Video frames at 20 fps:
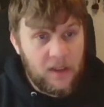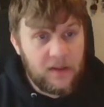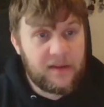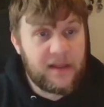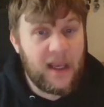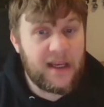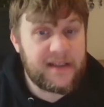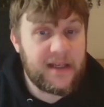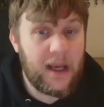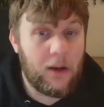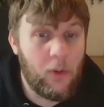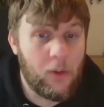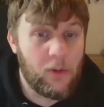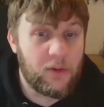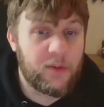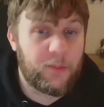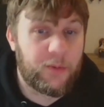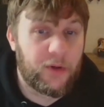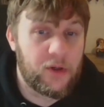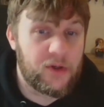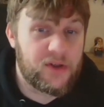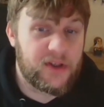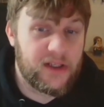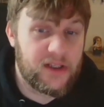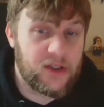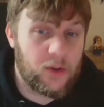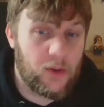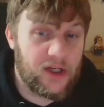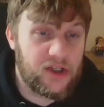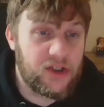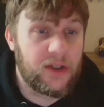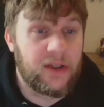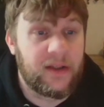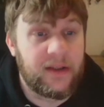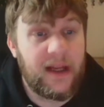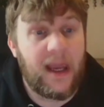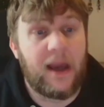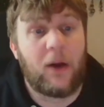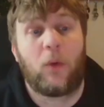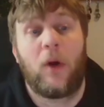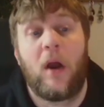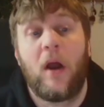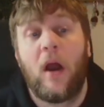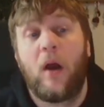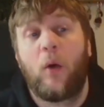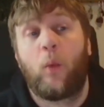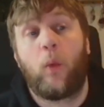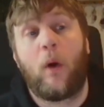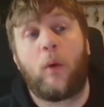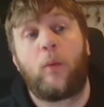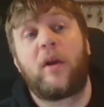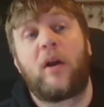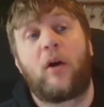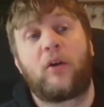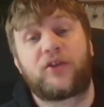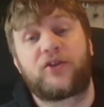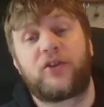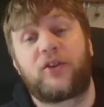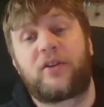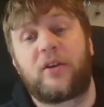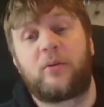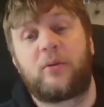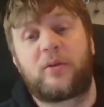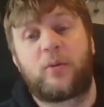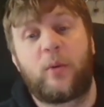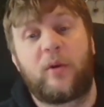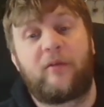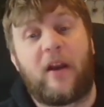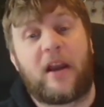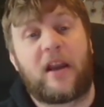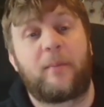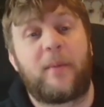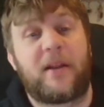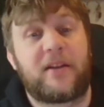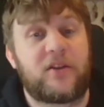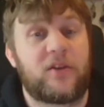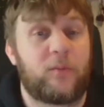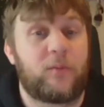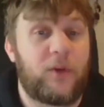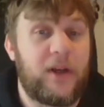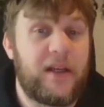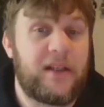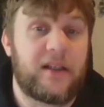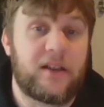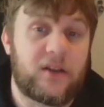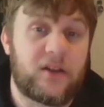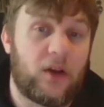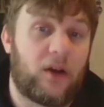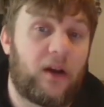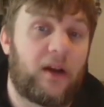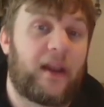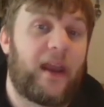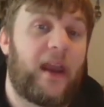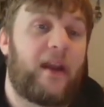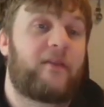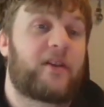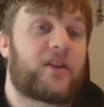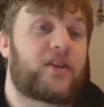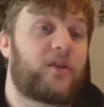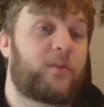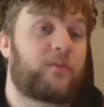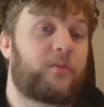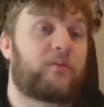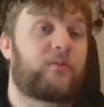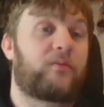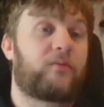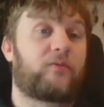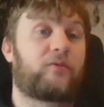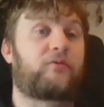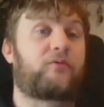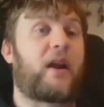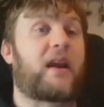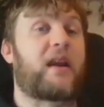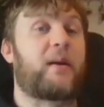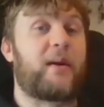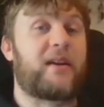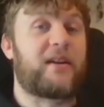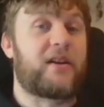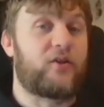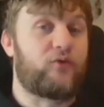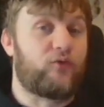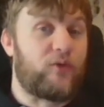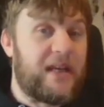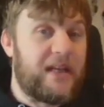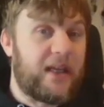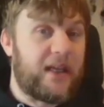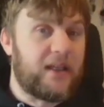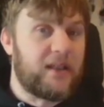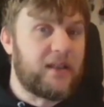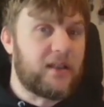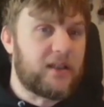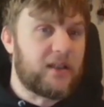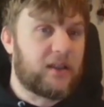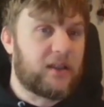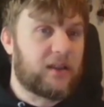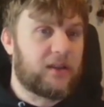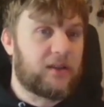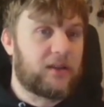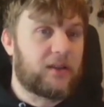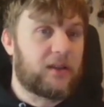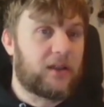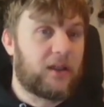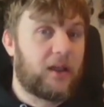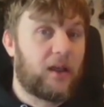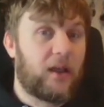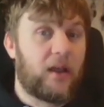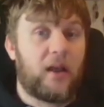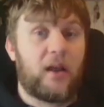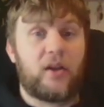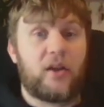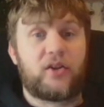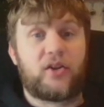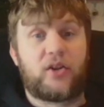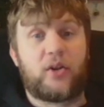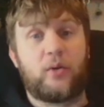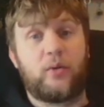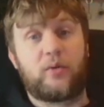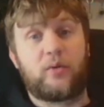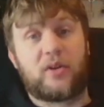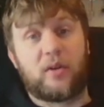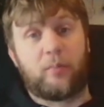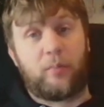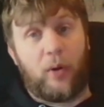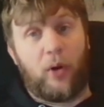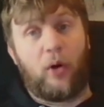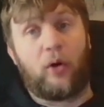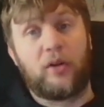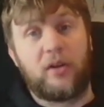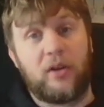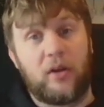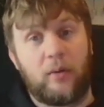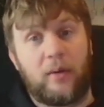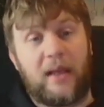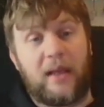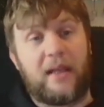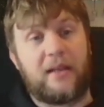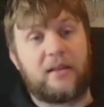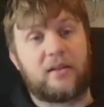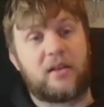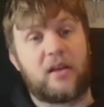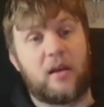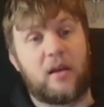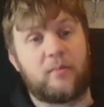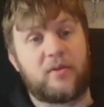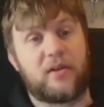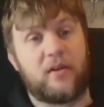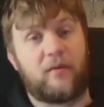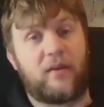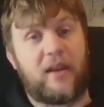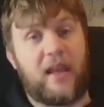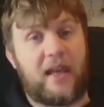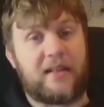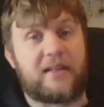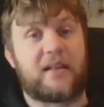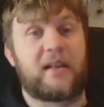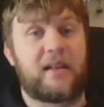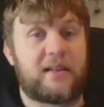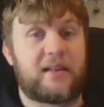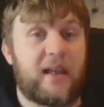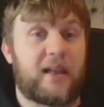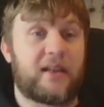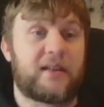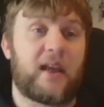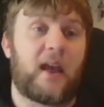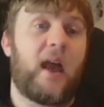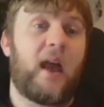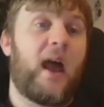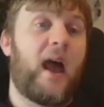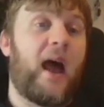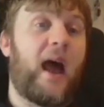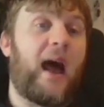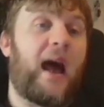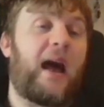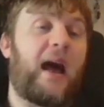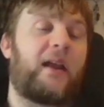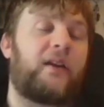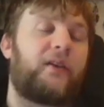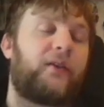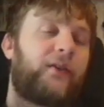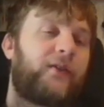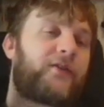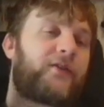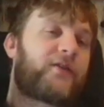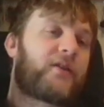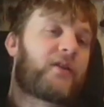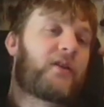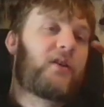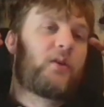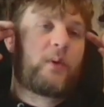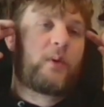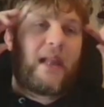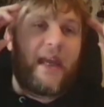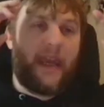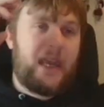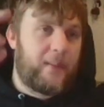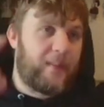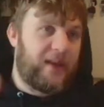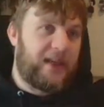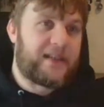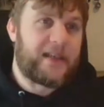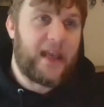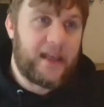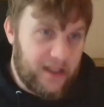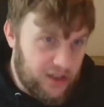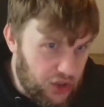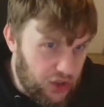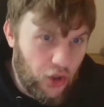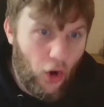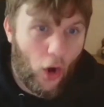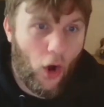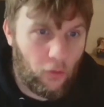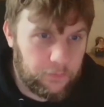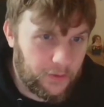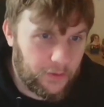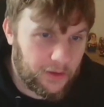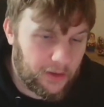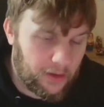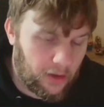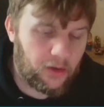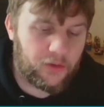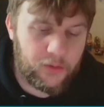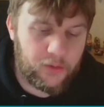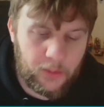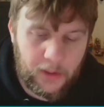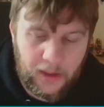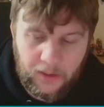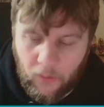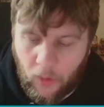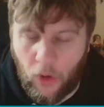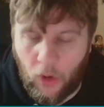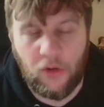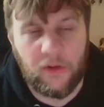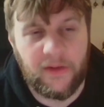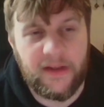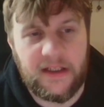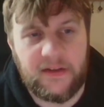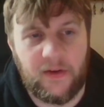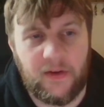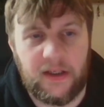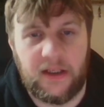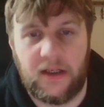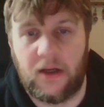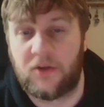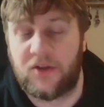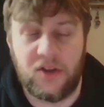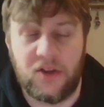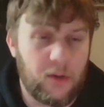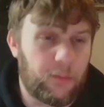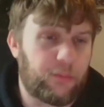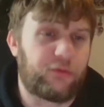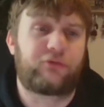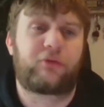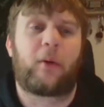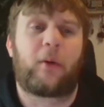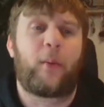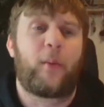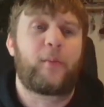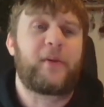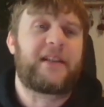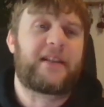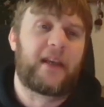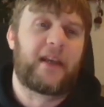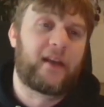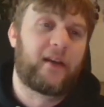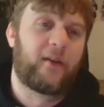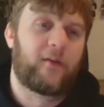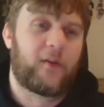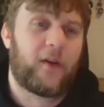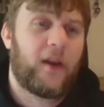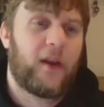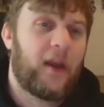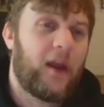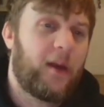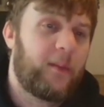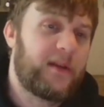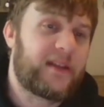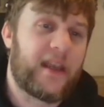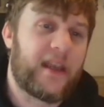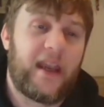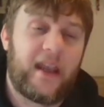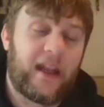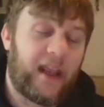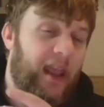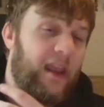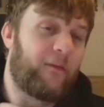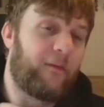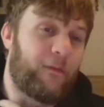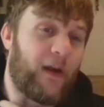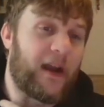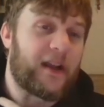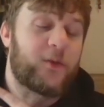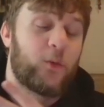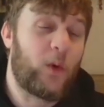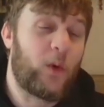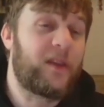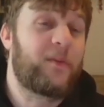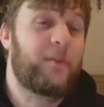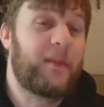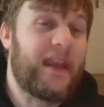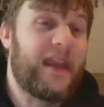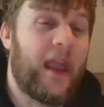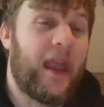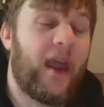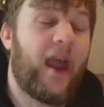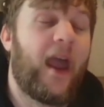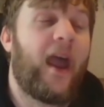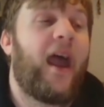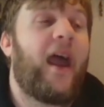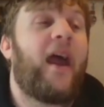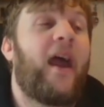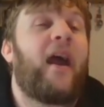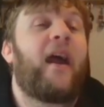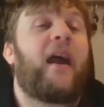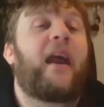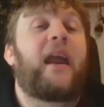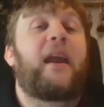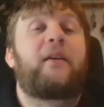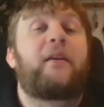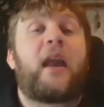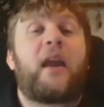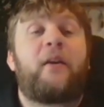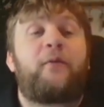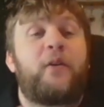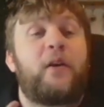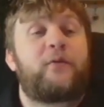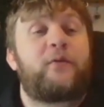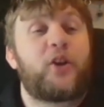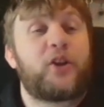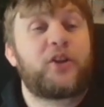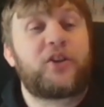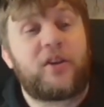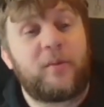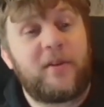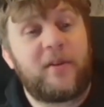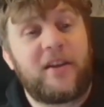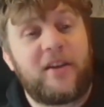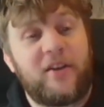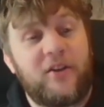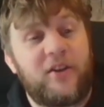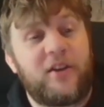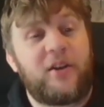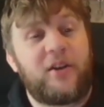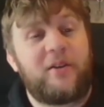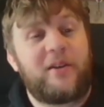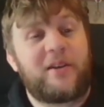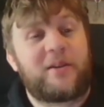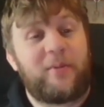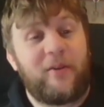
that's how I would approach this question. Now, what we also do is we recommend some reading. So here are some recommended readings to support you in terms of getting this answer. And you will hear me say this an awful lot throughout all these videos, and you're probably sick of me saying it. In fact, with me, if you've done some of the other units